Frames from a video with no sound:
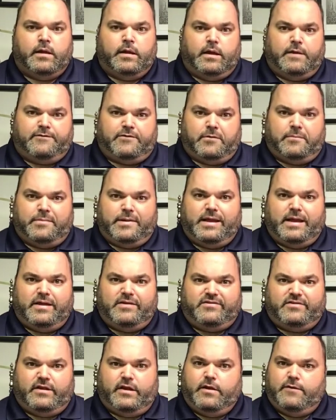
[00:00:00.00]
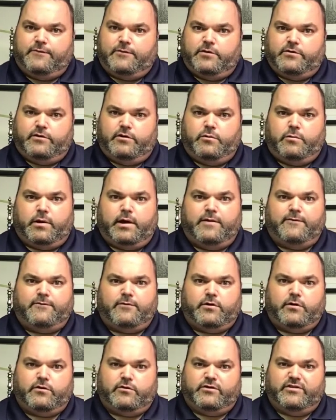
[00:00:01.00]
If your BAC for DUI
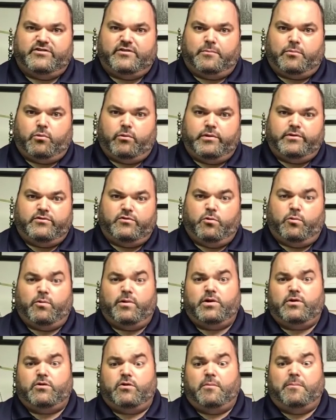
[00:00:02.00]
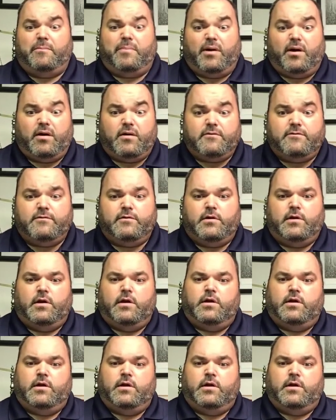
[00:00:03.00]
first is a 0.21 or above,